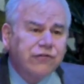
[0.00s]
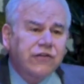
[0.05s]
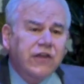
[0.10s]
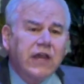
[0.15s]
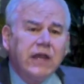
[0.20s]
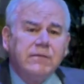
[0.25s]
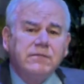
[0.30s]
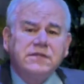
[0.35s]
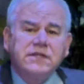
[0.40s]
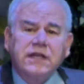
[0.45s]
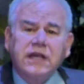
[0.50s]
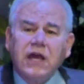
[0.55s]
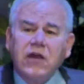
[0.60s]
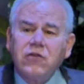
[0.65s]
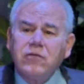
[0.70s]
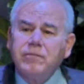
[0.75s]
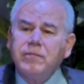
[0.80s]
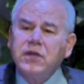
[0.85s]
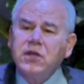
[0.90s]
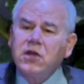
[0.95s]
came
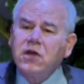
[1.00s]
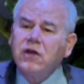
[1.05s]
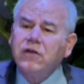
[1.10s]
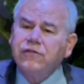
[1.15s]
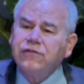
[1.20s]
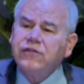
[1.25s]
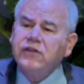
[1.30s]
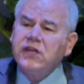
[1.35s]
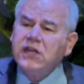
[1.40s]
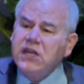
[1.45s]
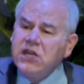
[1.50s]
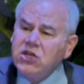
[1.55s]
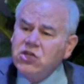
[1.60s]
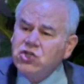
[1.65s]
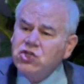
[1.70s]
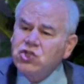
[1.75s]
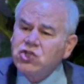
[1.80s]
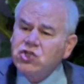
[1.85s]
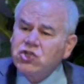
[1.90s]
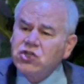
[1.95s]
together because
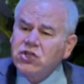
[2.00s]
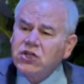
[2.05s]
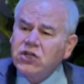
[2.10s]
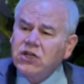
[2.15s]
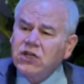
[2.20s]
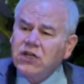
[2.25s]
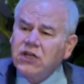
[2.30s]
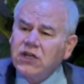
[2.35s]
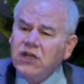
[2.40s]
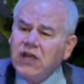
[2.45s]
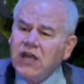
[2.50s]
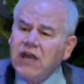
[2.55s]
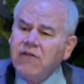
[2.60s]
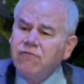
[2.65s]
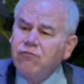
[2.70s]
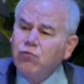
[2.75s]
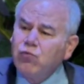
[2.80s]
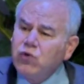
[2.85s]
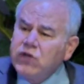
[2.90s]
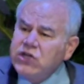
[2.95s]
each have
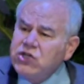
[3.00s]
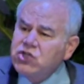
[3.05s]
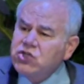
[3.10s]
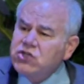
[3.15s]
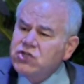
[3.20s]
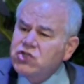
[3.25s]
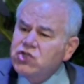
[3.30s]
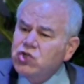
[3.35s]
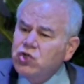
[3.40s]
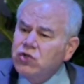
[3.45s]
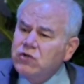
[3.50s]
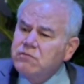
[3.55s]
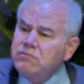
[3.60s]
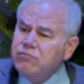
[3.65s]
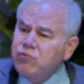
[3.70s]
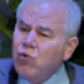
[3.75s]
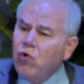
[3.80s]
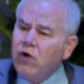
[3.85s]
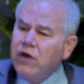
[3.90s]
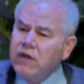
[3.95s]
reached a certain
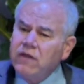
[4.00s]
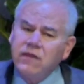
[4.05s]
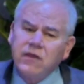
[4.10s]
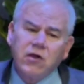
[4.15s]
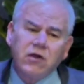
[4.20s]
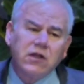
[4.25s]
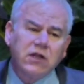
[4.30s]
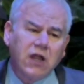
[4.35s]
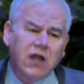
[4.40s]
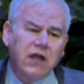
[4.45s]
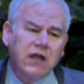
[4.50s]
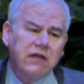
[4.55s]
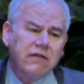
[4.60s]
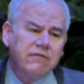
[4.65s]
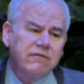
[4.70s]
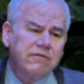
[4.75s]
point in their life